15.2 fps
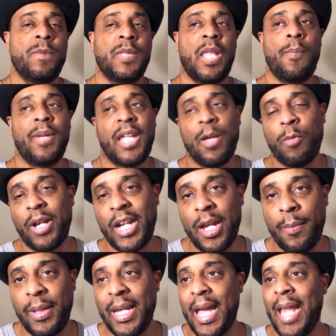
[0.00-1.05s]
Let me get with
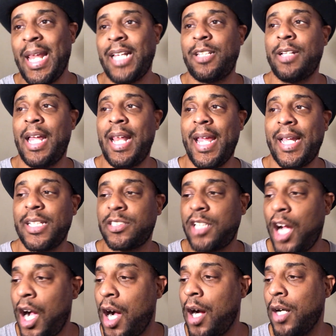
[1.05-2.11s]
him. I like his
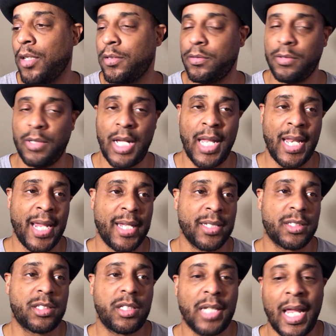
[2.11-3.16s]
car. I
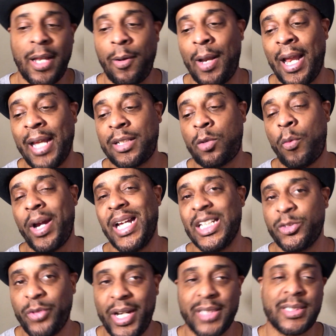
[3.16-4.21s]
like the way
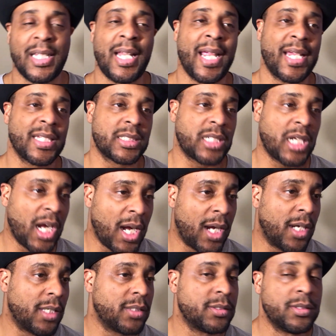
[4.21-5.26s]
he's dressed. I like his car.
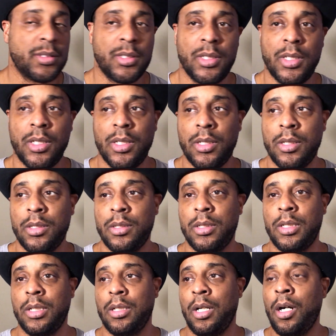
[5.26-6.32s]

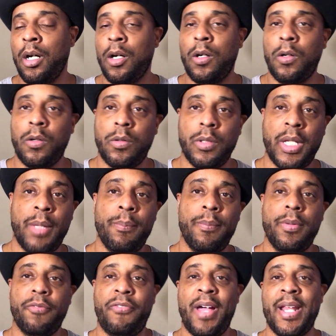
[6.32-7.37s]
Uh-oh, he
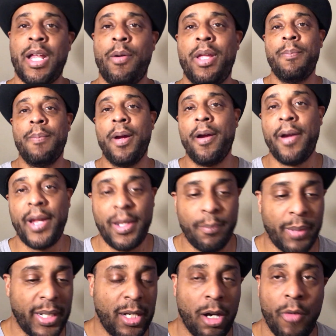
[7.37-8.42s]
found married,
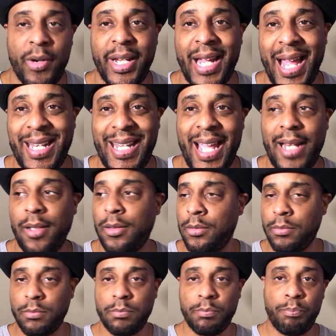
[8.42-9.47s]
but he already got that
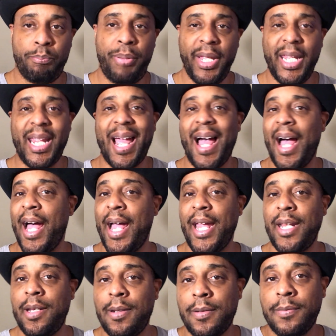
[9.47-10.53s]

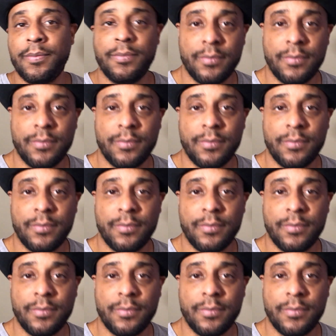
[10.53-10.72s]
behind.